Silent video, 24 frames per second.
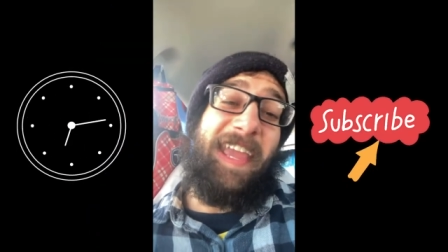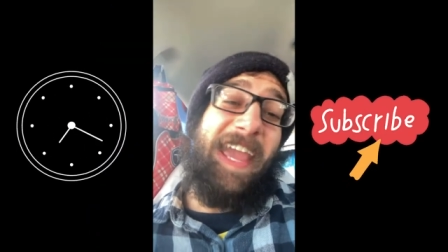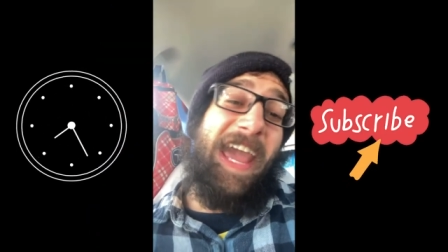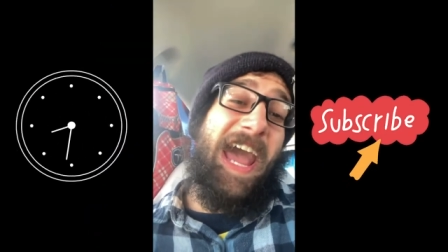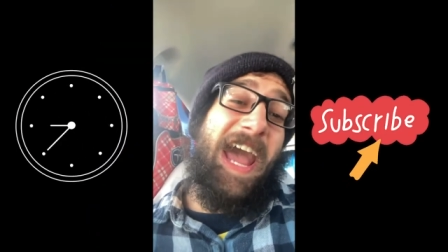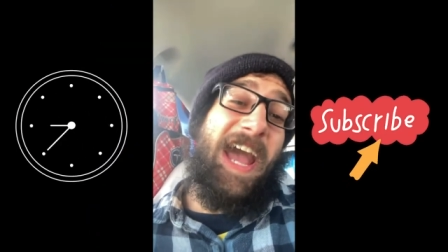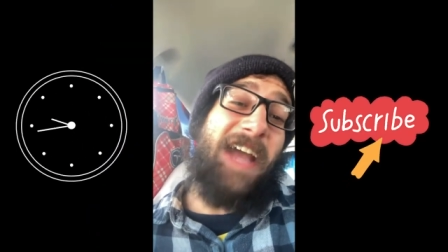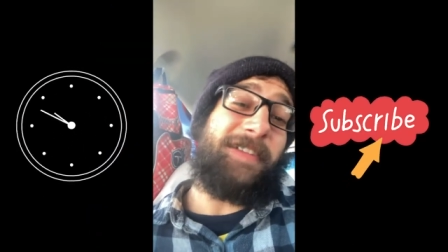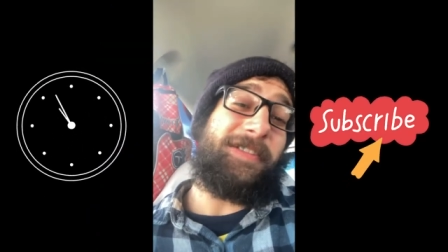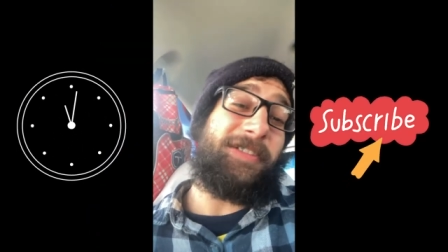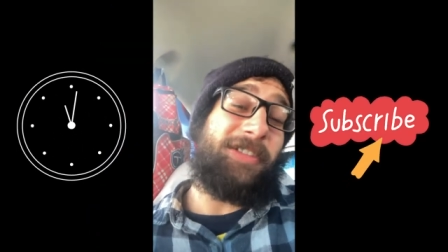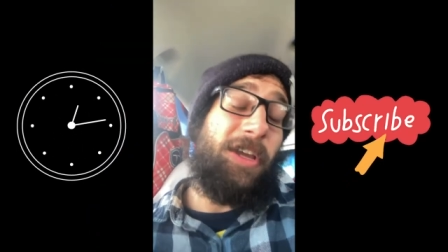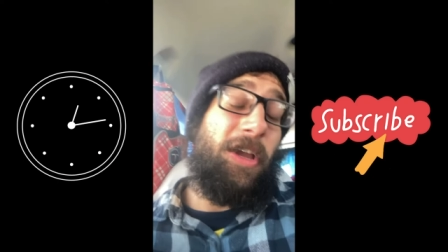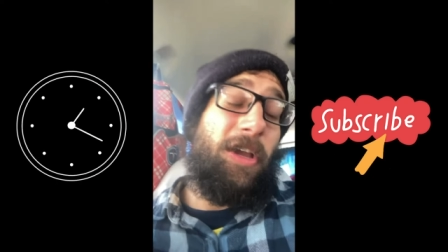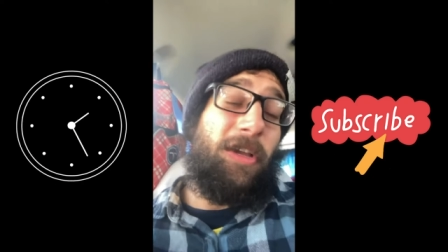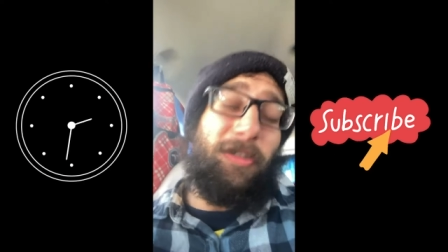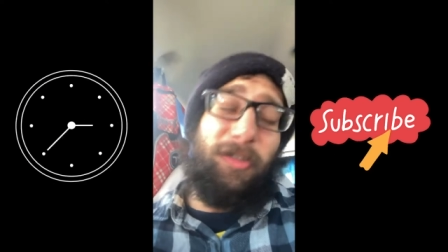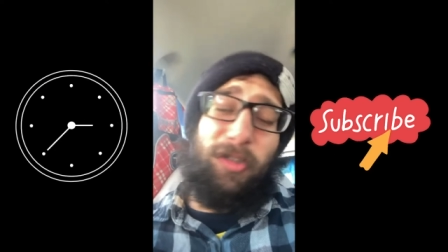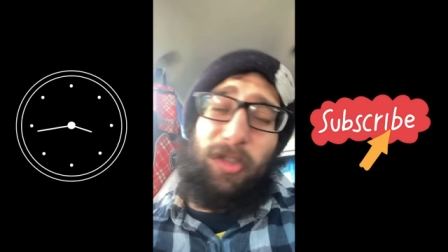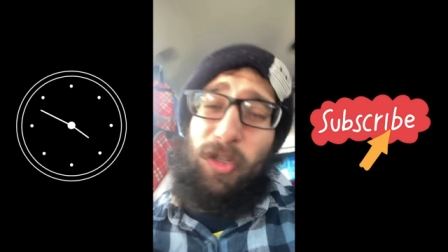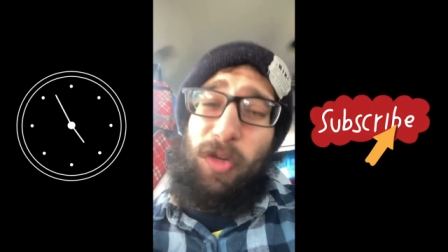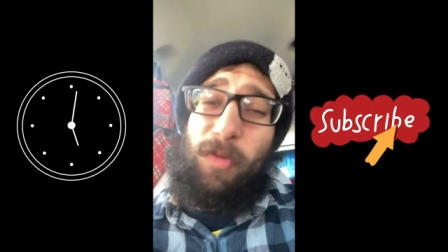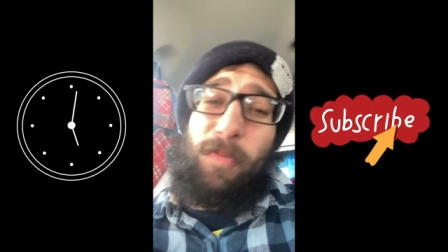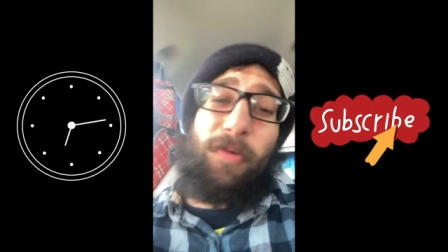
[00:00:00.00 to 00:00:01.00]
cast,
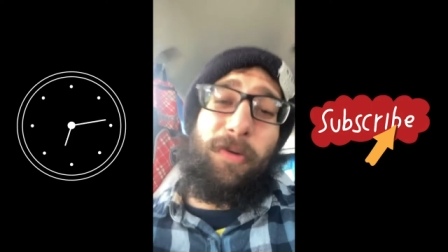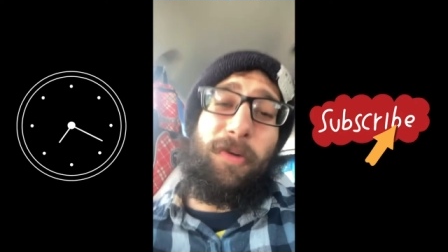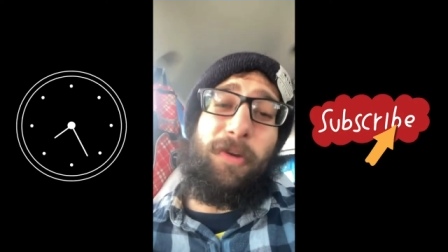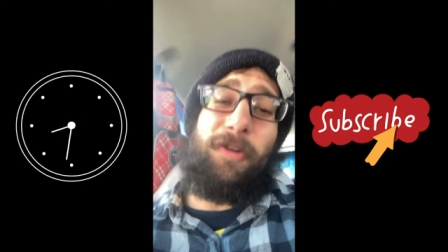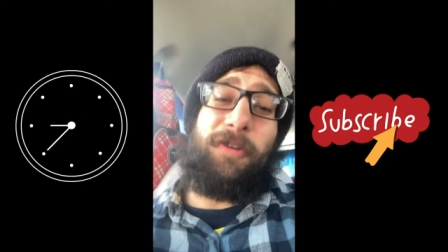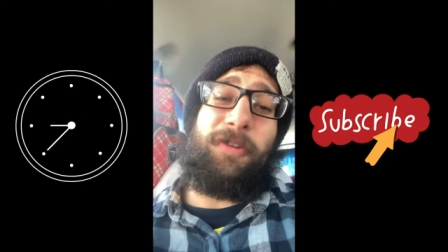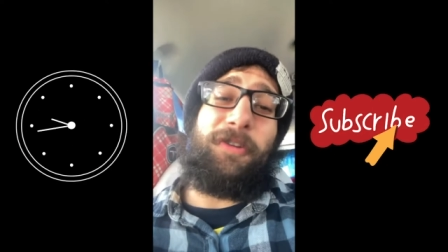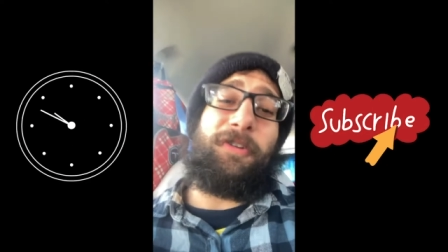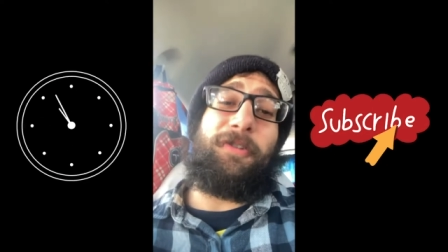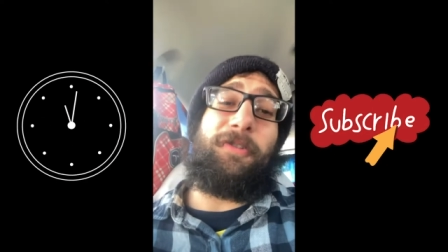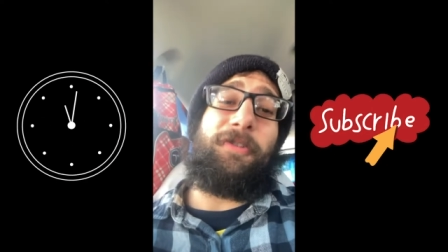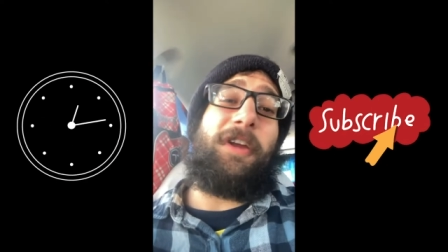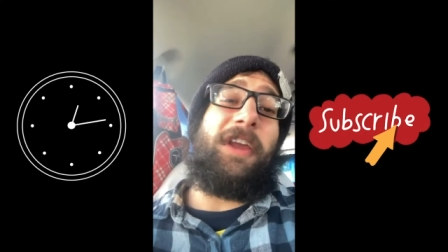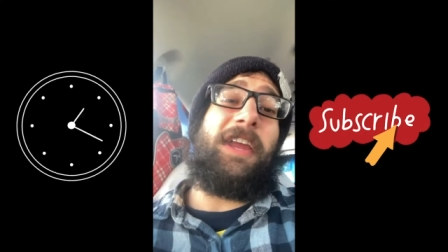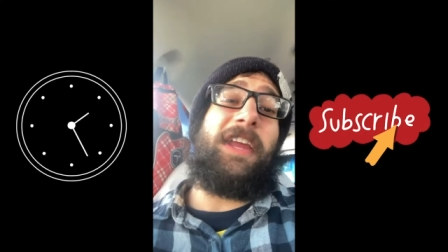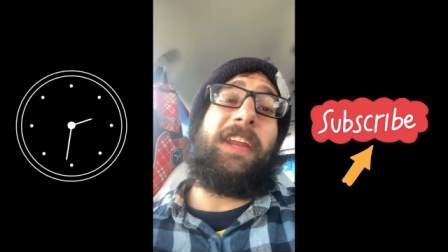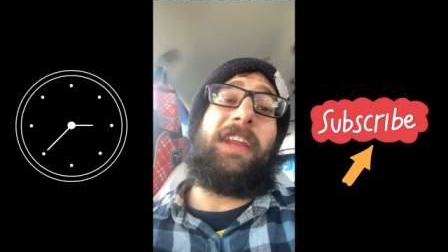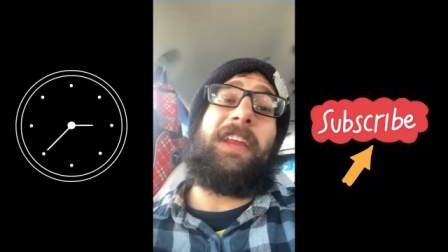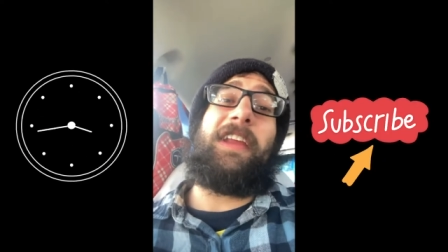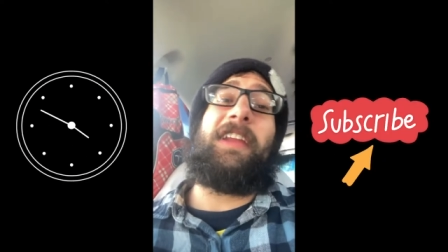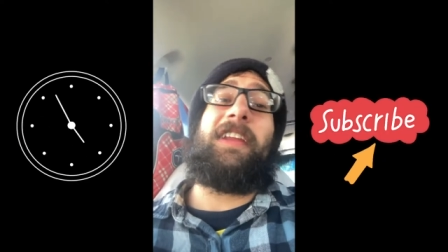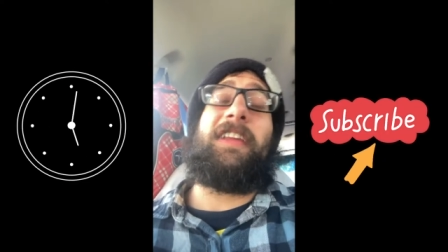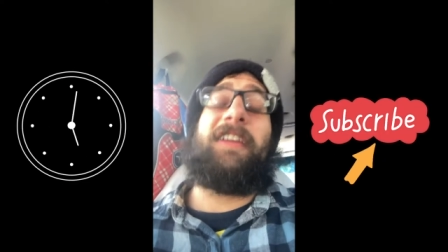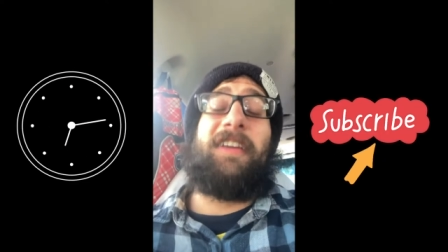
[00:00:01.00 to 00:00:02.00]
super
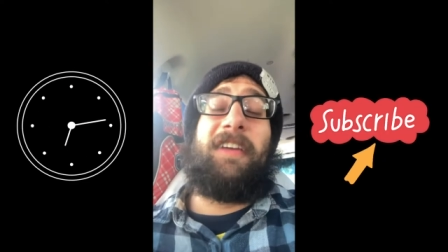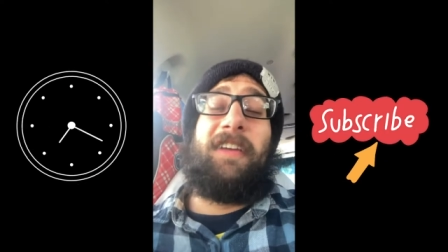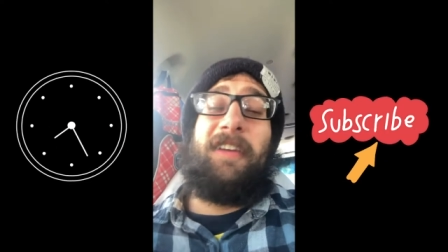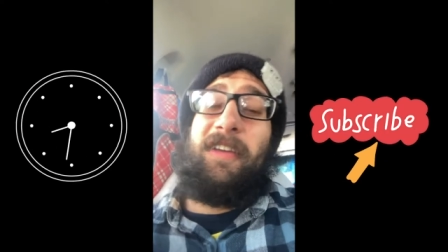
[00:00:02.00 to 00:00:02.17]
underrated,